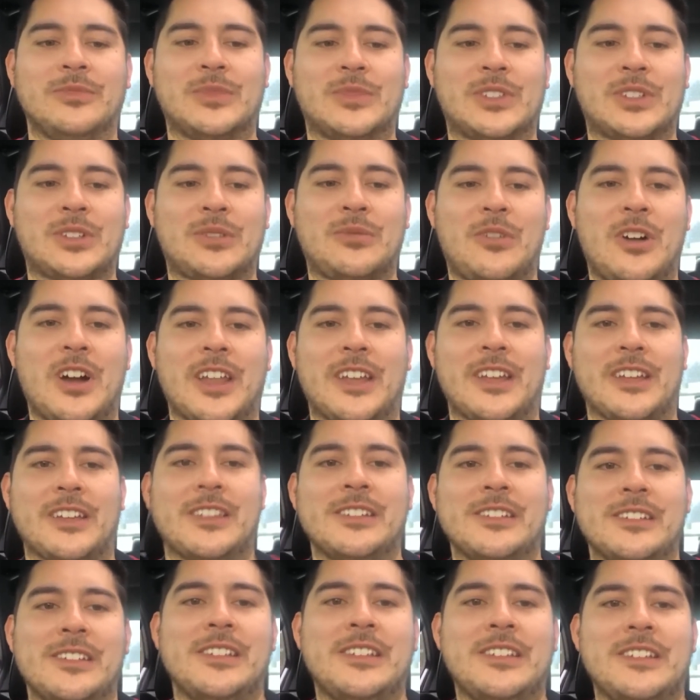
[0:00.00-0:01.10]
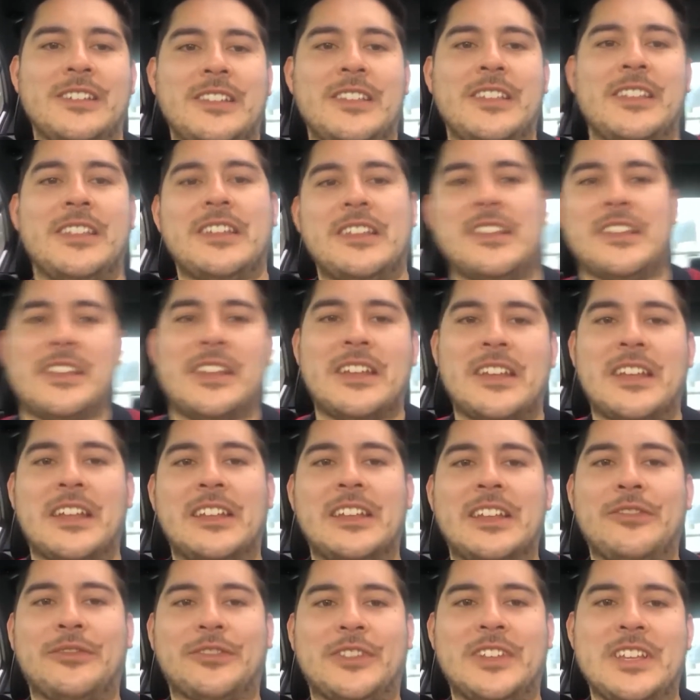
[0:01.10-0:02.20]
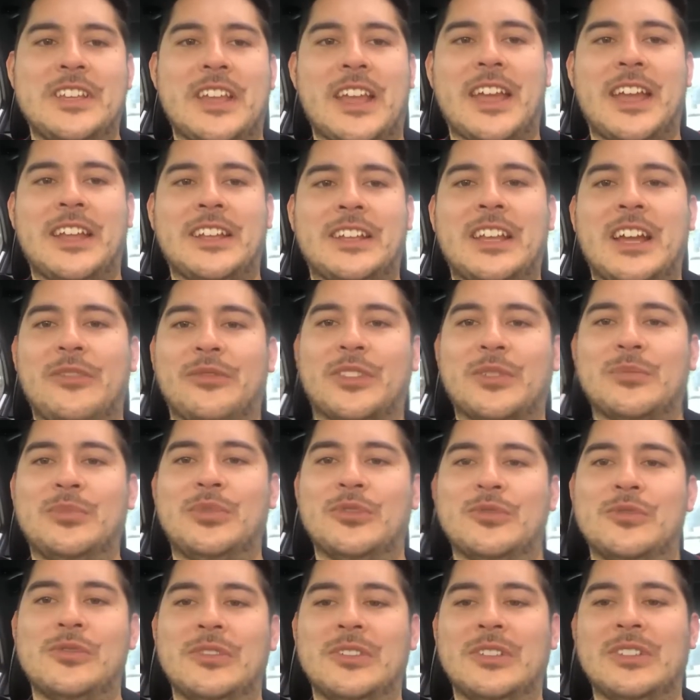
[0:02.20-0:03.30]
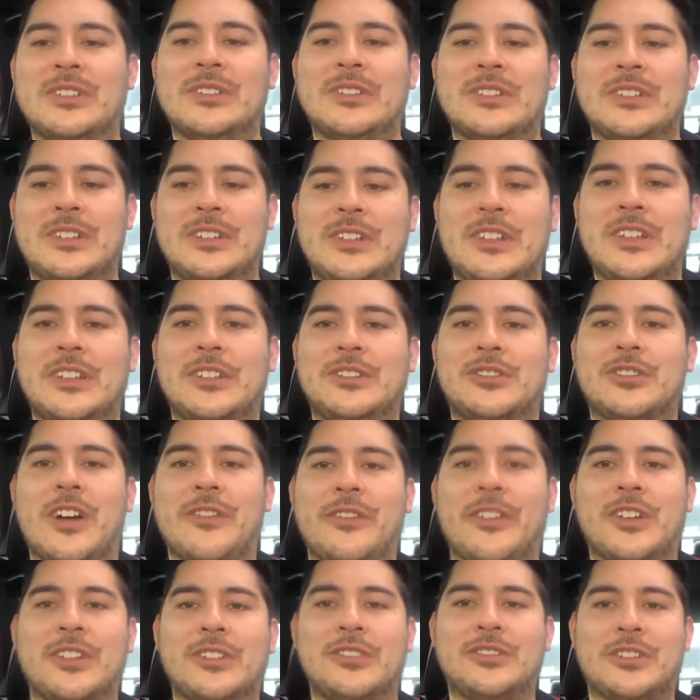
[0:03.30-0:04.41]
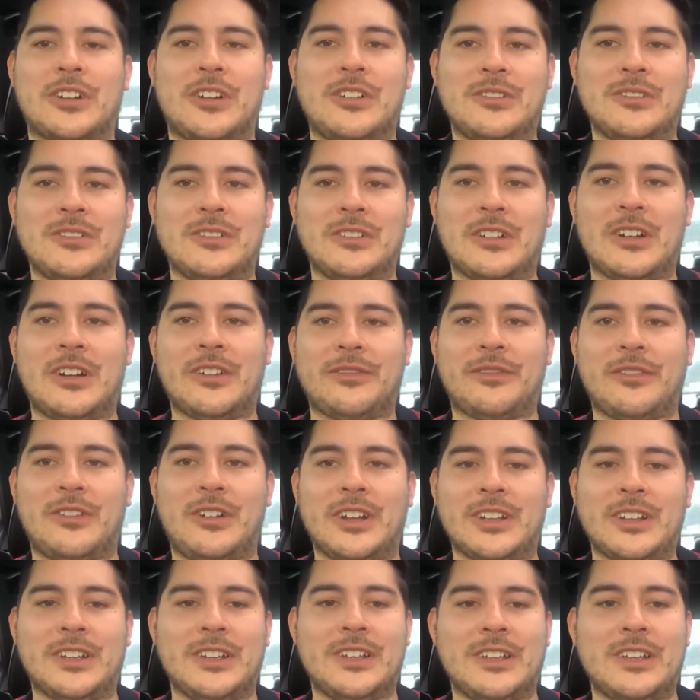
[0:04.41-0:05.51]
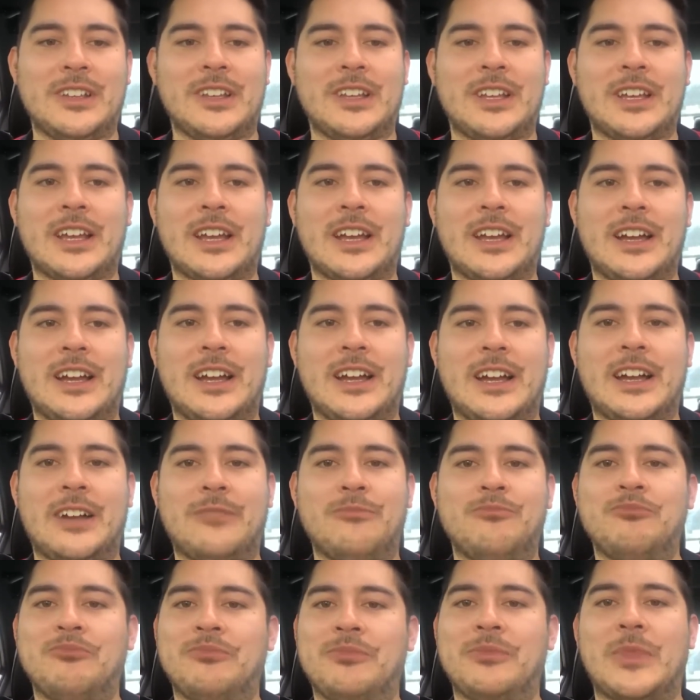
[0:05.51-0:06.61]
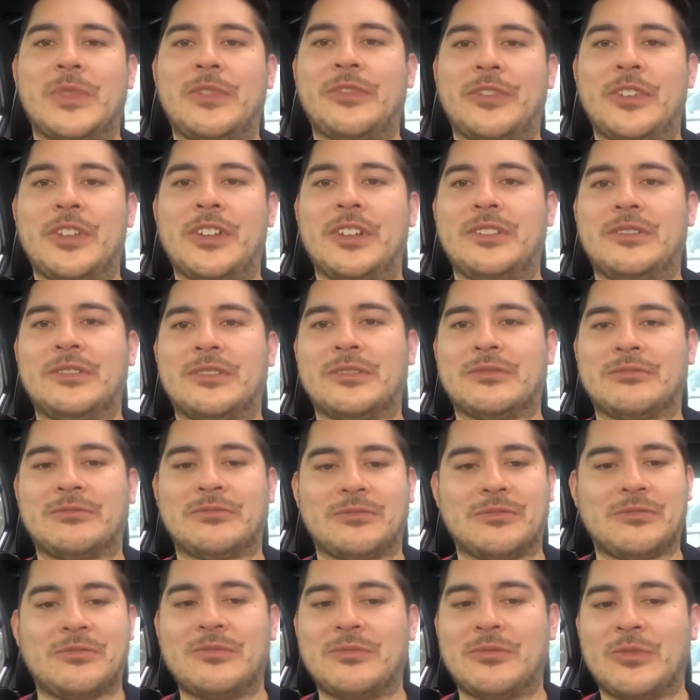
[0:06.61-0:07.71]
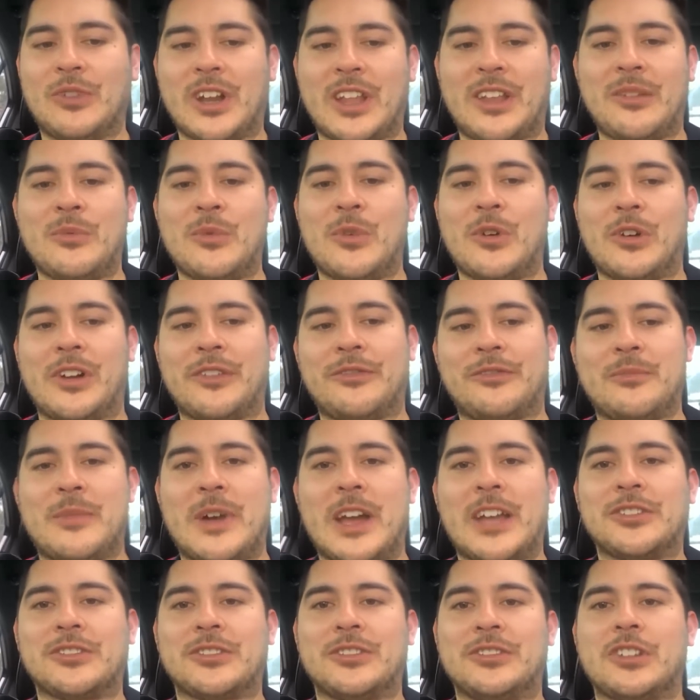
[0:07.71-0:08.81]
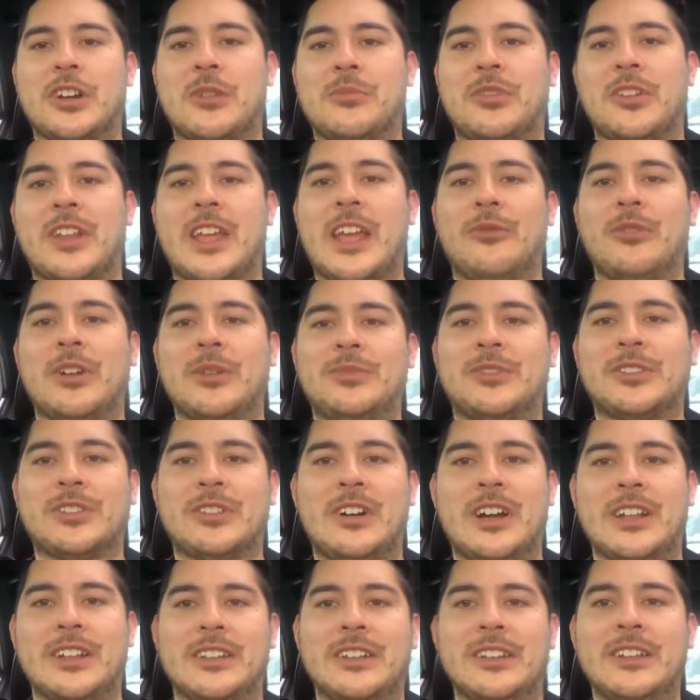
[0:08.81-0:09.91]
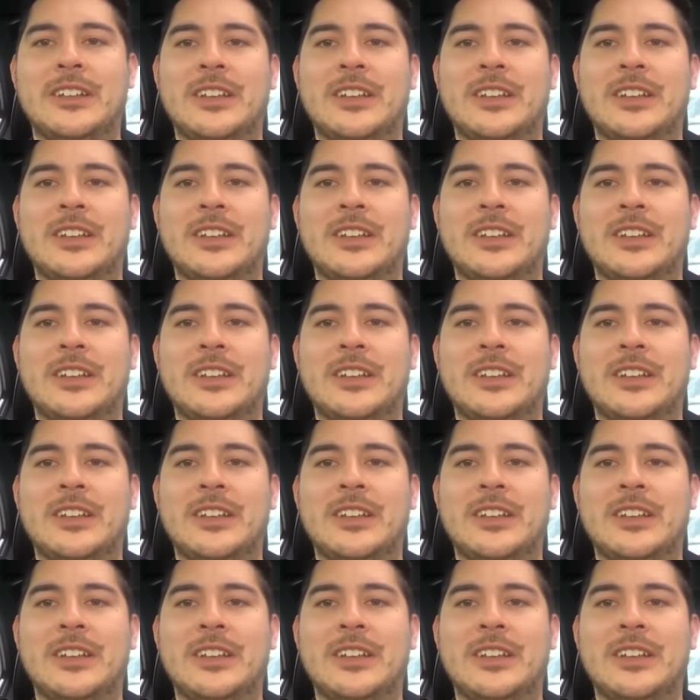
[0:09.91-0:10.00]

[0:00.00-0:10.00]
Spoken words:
It's quite a nifty and comfortable driving control, I find. If you want any more information, jump on our website,